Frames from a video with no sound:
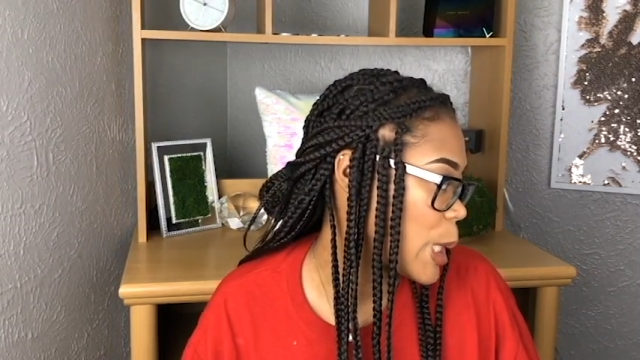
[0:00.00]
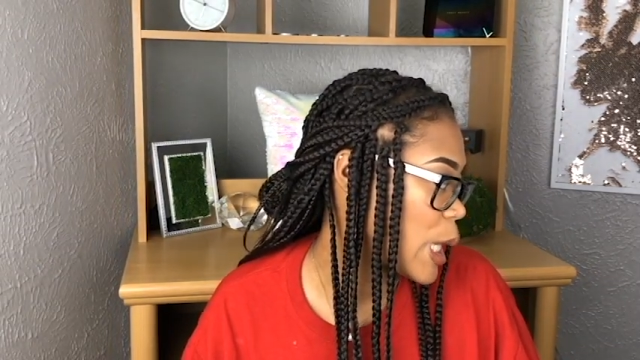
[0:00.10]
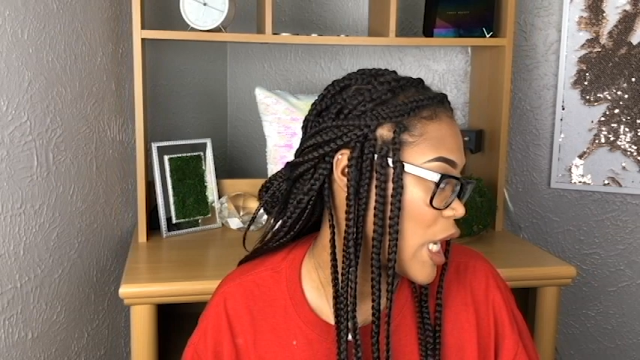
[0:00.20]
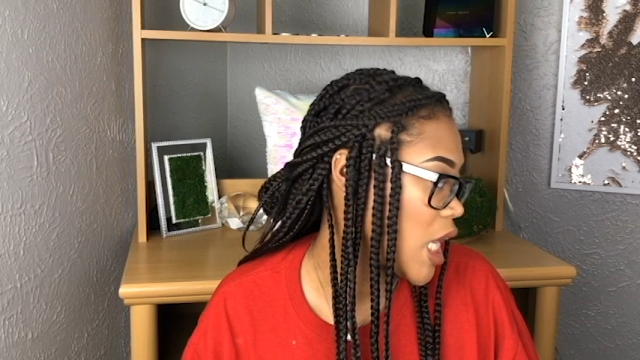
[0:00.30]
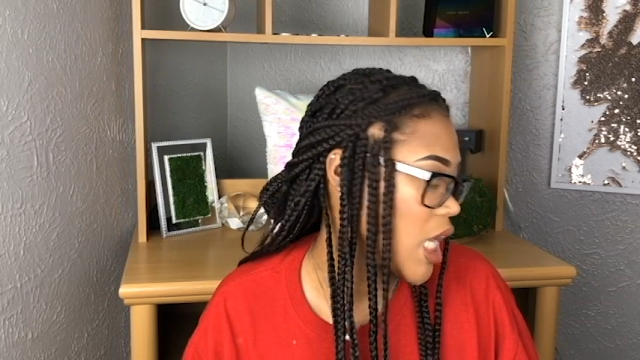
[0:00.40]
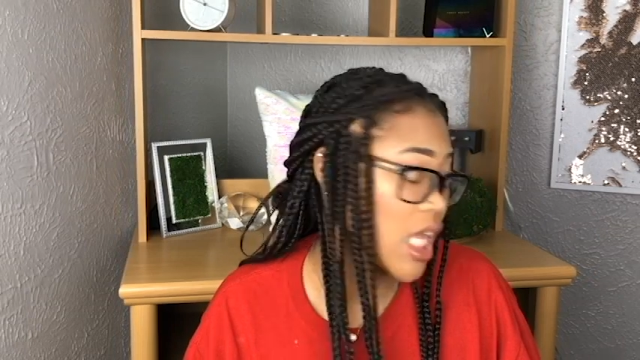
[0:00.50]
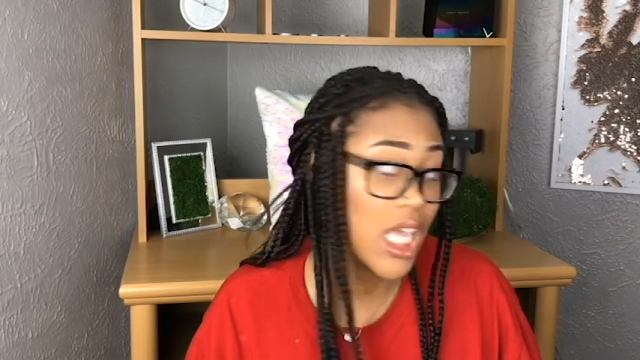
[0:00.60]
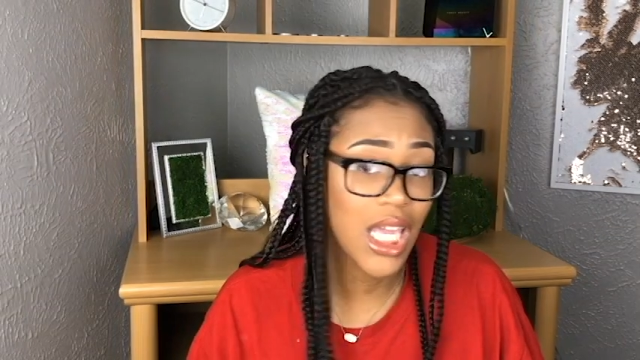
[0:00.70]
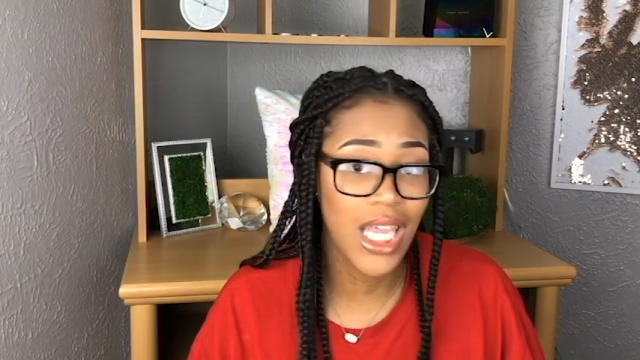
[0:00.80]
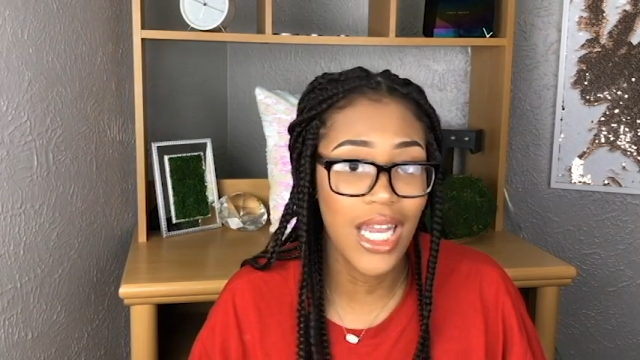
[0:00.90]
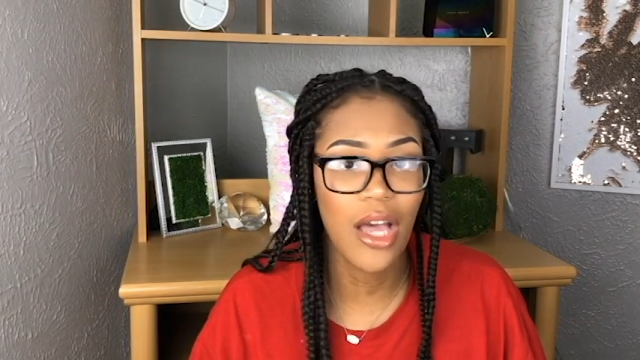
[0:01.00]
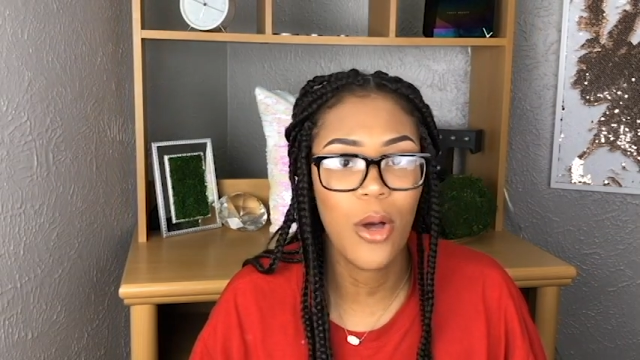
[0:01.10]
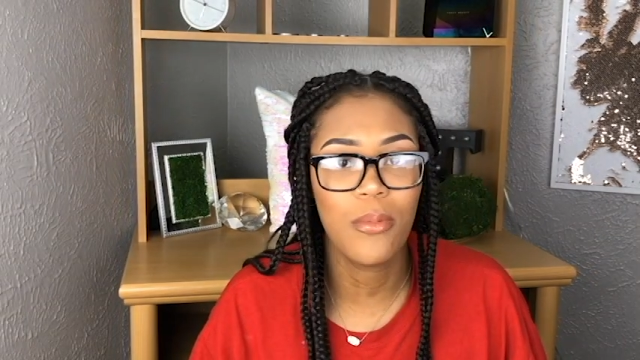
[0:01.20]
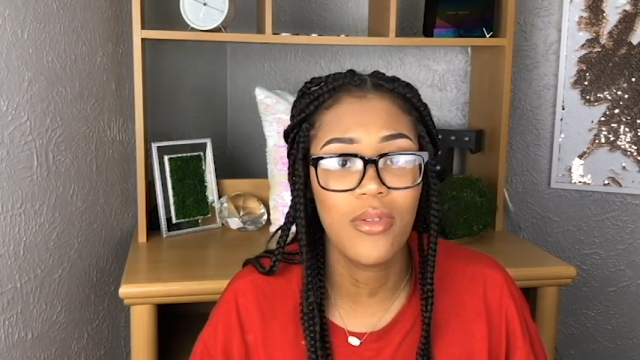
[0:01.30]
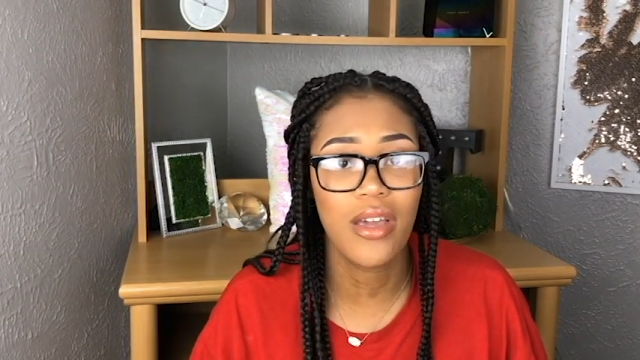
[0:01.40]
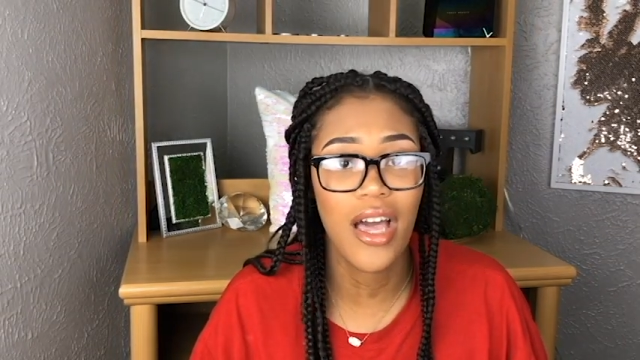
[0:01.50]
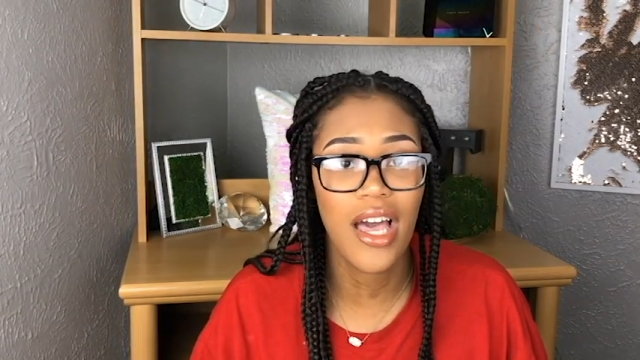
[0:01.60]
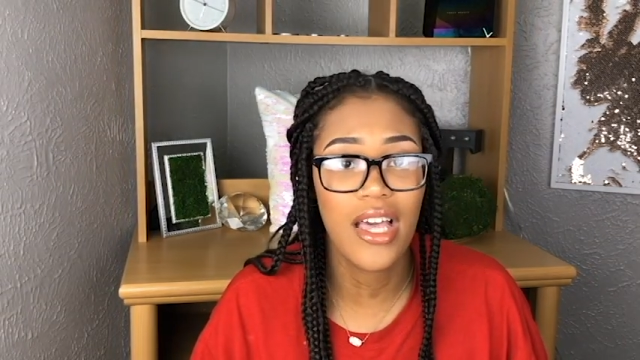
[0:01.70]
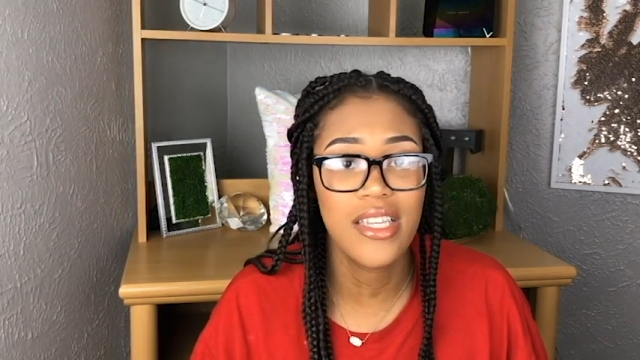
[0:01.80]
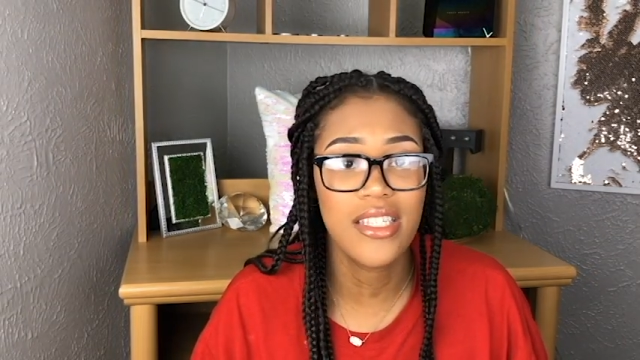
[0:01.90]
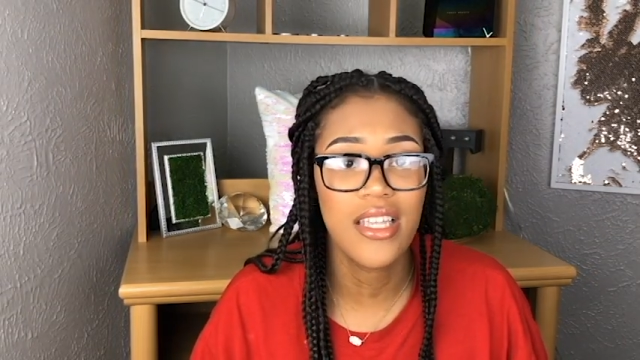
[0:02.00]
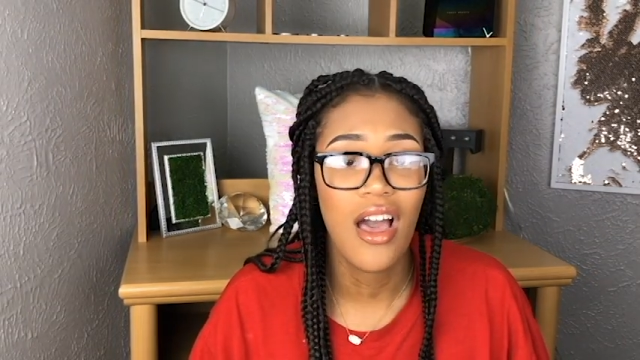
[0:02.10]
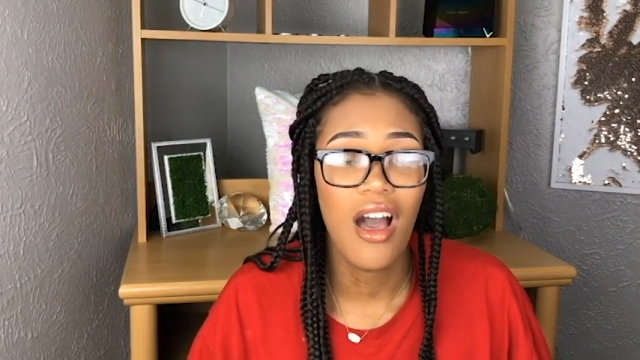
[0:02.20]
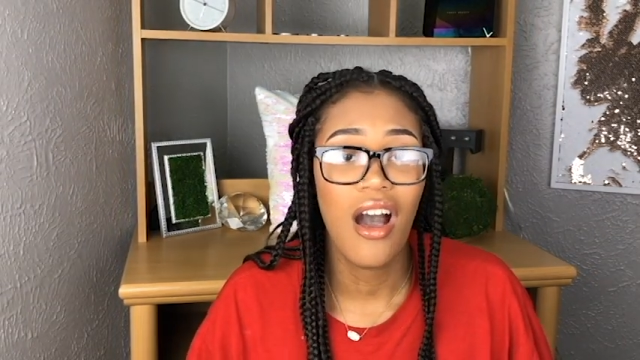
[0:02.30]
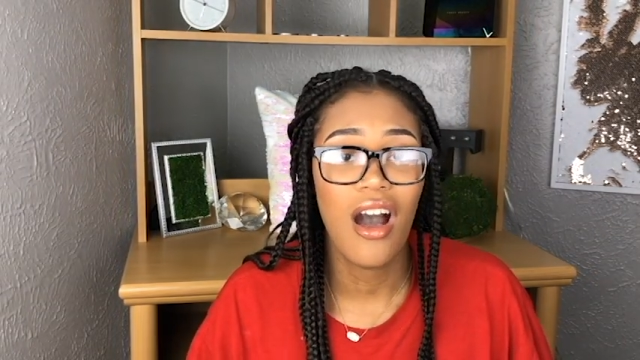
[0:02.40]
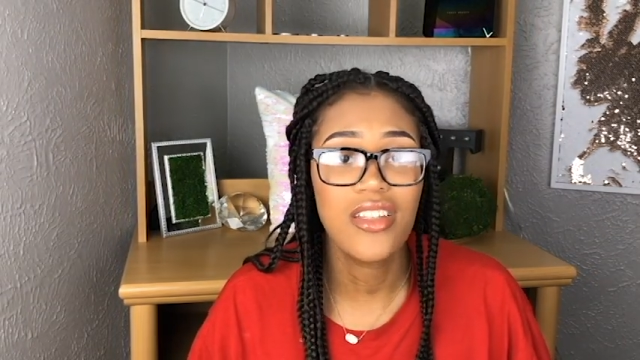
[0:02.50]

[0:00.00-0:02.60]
And I hope you guys also